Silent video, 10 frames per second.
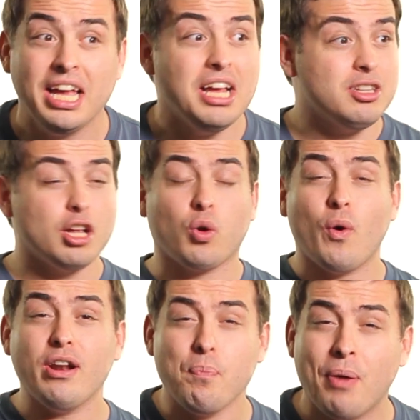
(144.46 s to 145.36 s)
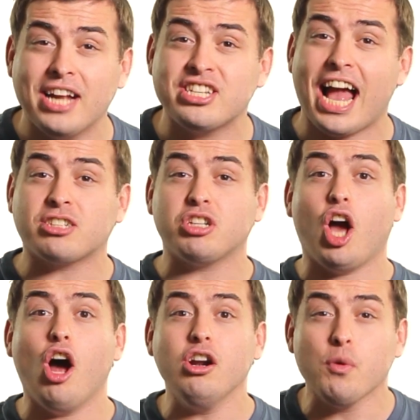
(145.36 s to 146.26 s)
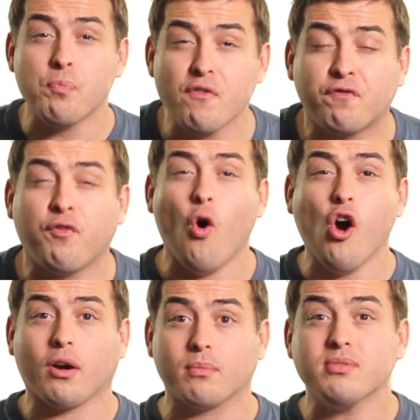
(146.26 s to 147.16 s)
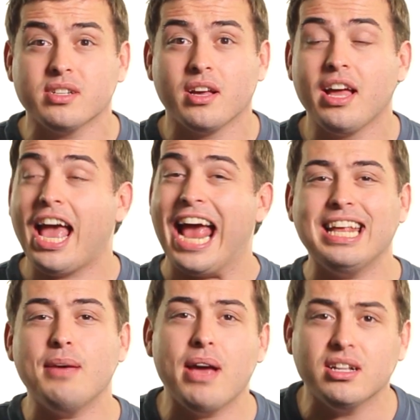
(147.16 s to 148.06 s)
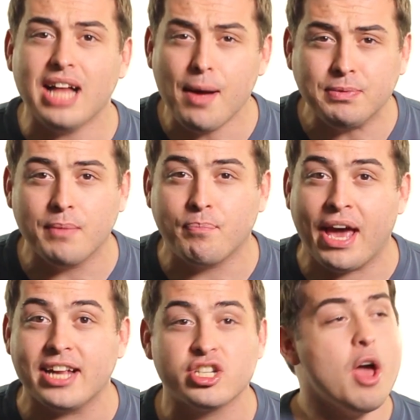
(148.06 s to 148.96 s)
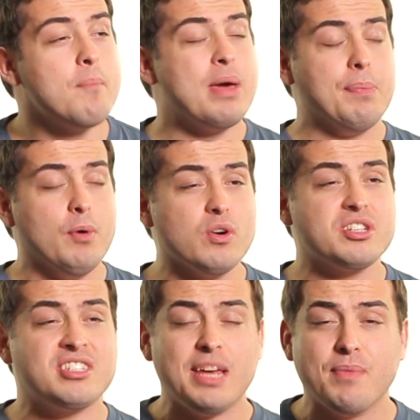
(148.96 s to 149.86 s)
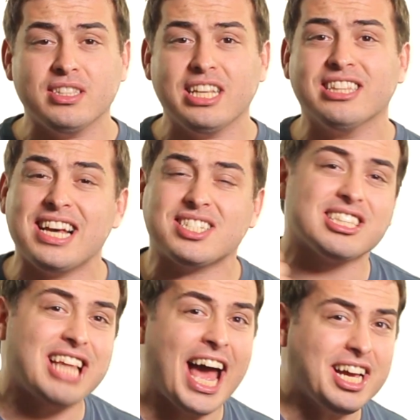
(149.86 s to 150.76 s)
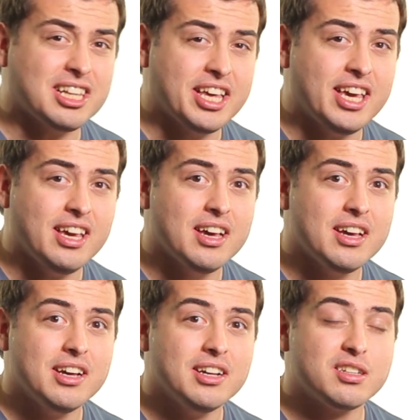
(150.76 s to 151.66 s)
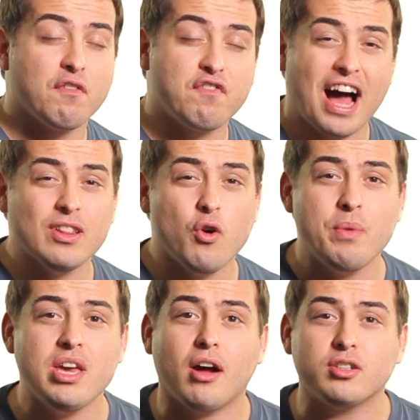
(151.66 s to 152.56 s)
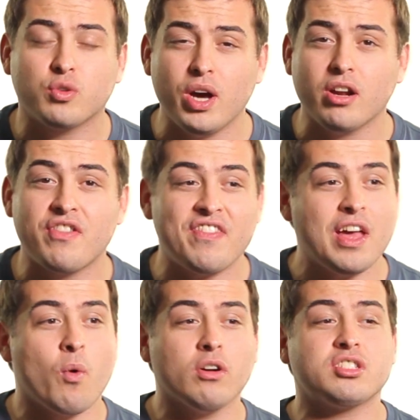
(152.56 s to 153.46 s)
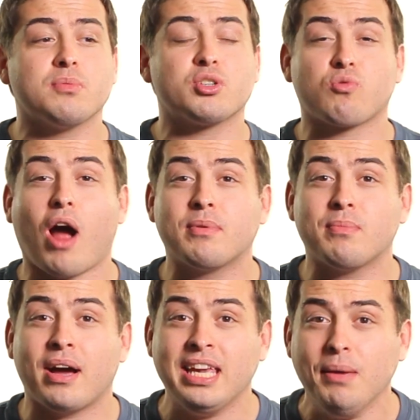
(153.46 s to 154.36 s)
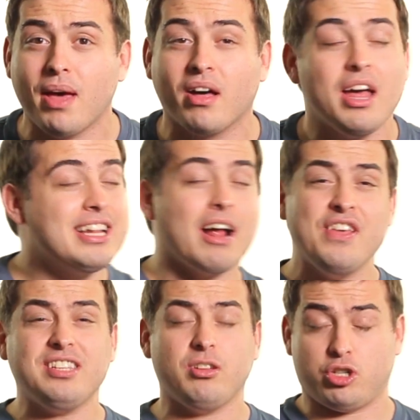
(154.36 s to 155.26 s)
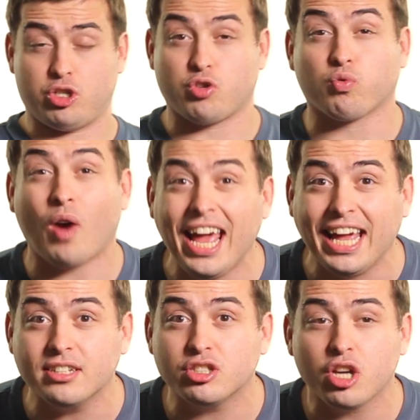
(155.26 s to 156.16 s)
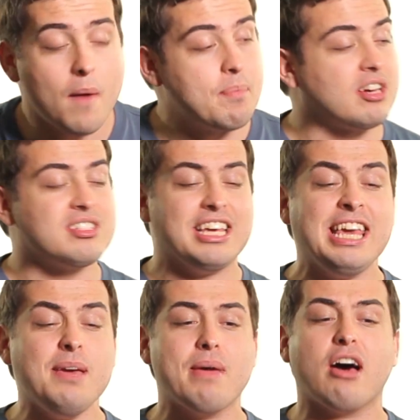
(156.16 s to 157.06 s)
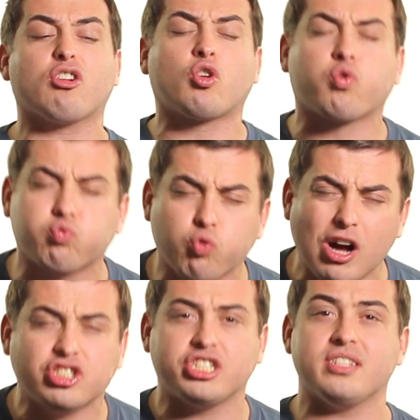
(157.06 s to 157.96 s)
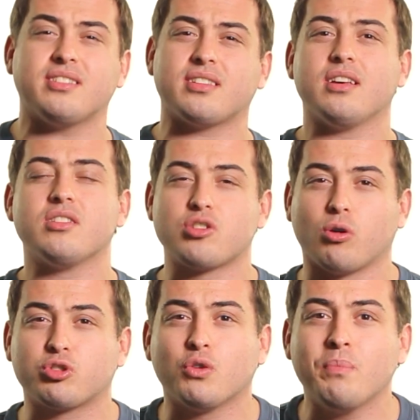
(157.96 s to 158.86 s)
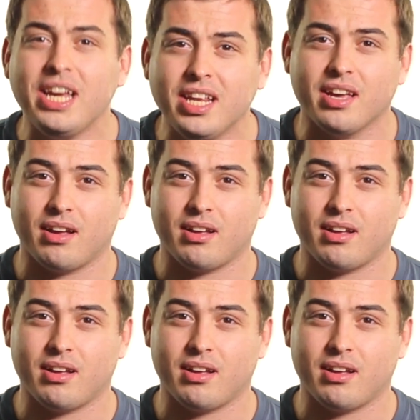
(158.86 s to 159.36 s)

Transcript: The Twitter page actually underperformed an email opt-in page. People were seemingly less likely to follow me on Twitter than they were to subscribe to my email. Now, this is strange because email crushes social media.